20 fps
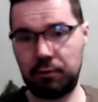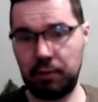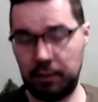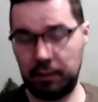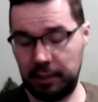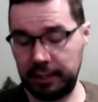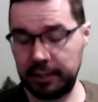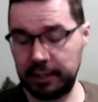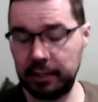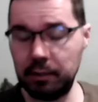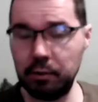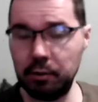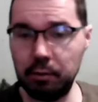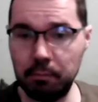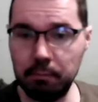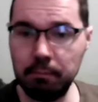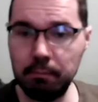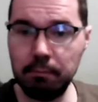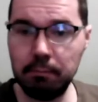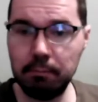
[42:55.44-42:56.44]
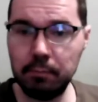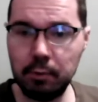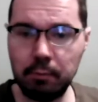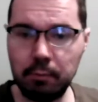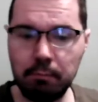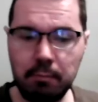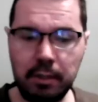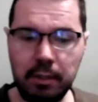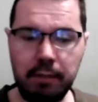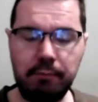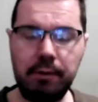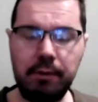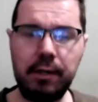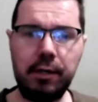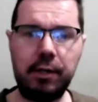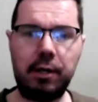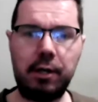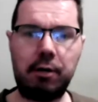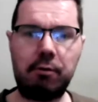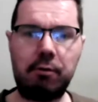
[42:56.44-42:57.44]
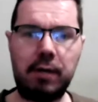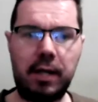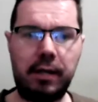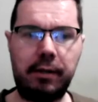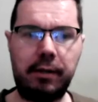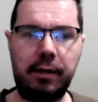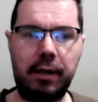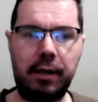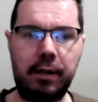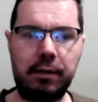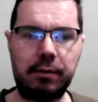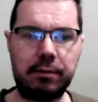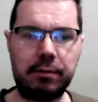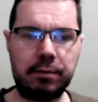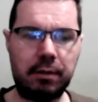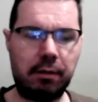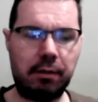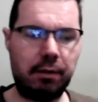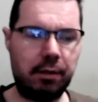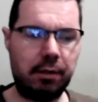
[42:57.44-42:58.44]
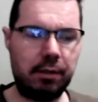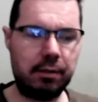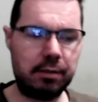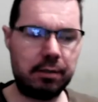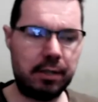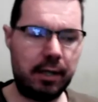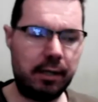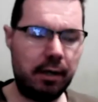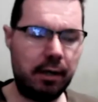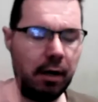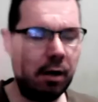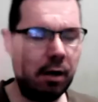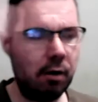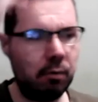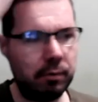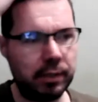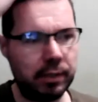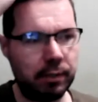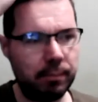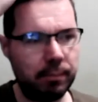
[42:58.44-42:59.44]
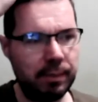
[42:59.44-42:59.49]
like a little mini video, and then suddenly say, oh,